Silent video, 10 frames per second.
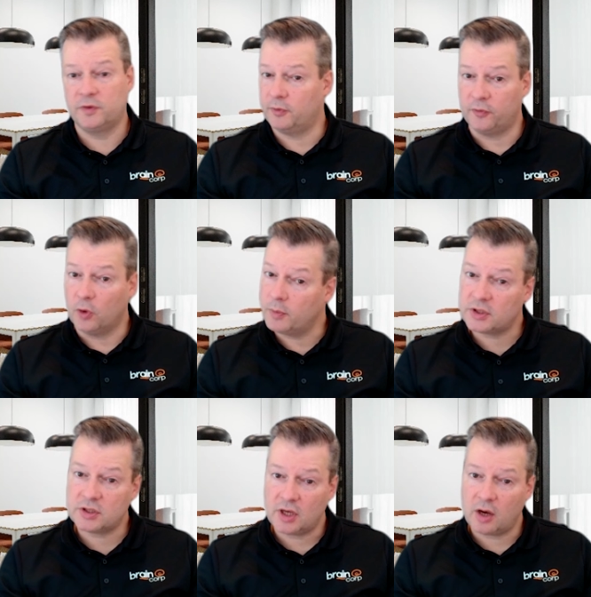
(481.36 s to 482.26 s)

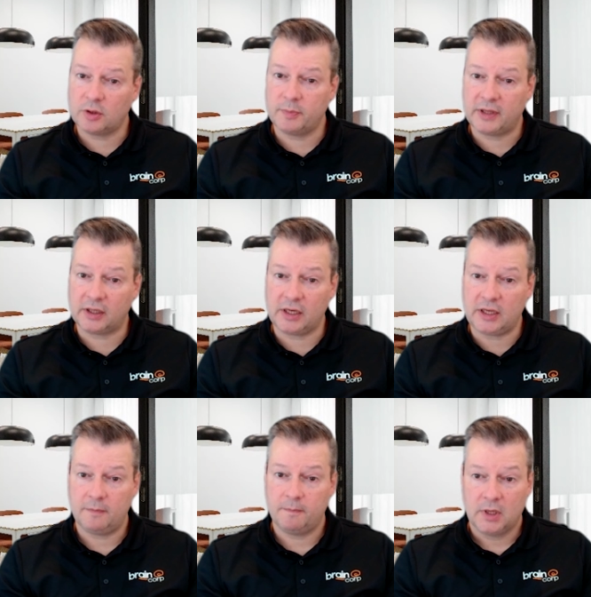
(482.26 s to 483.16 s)
performance
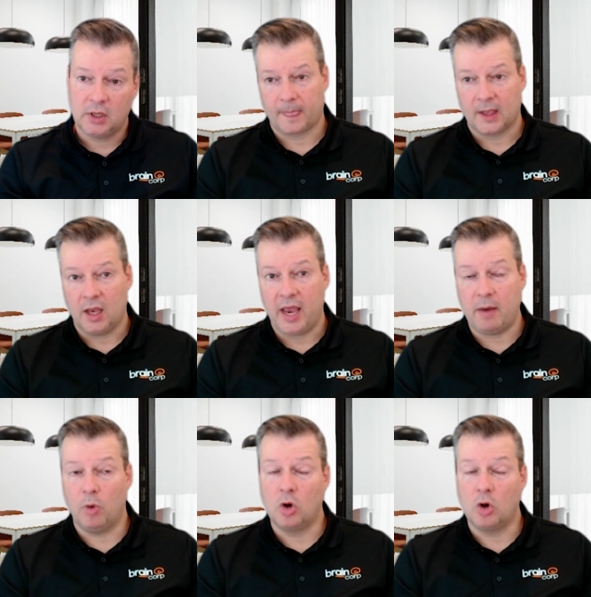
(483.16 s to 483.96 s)
automatically. And